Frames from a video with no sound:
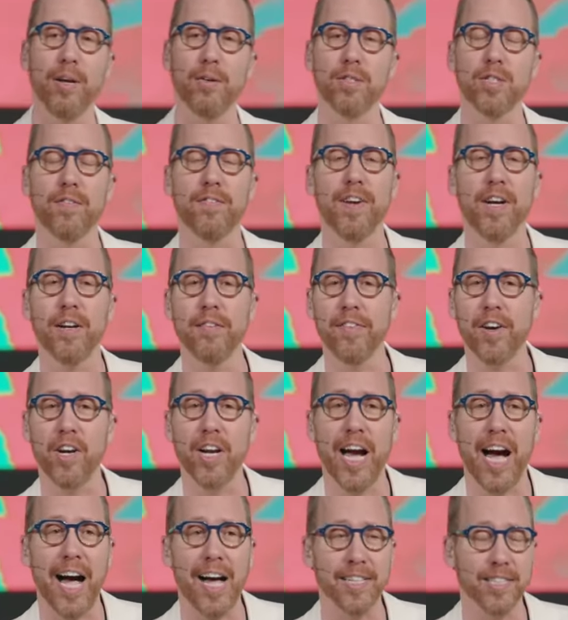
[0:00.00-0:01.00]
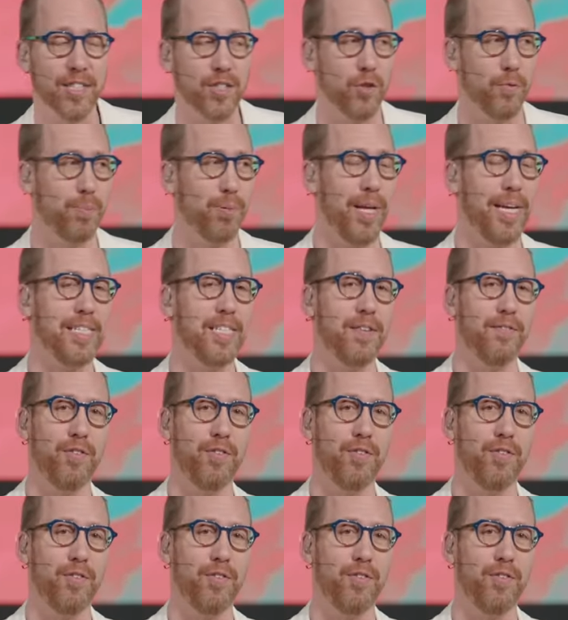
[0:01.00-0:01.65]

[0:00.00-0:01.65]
It was a very, very hostile place